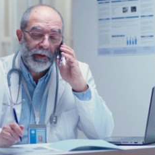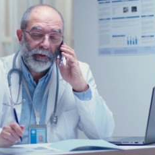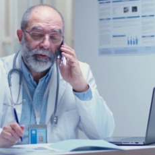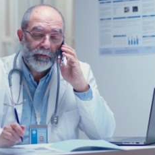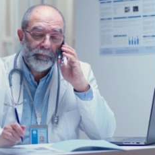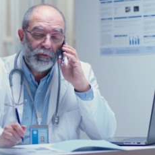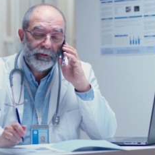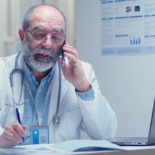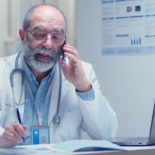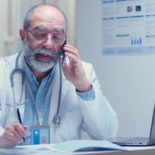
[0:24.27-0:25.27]
doctor
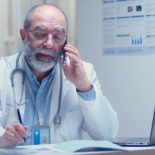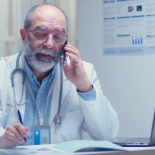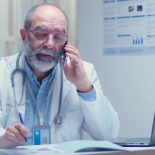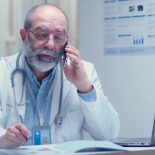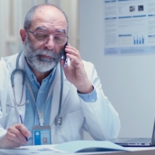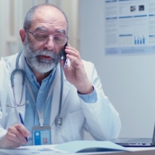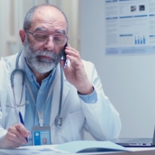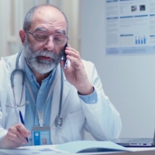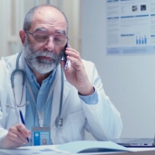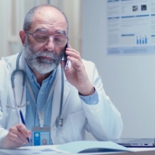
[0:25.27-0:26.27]
called me, and my
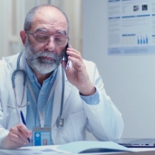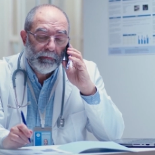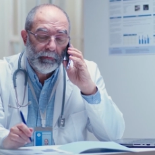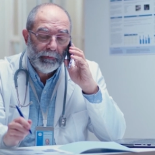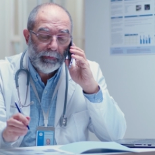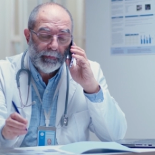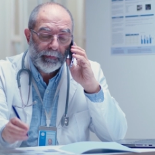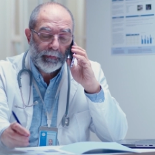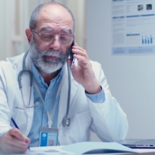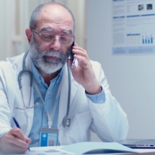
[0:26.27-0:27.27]
urologist gave me
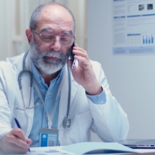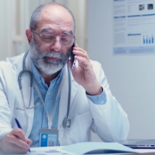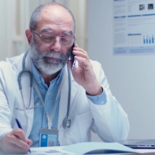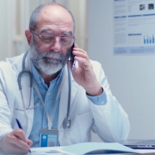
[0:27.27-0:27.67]
the news. I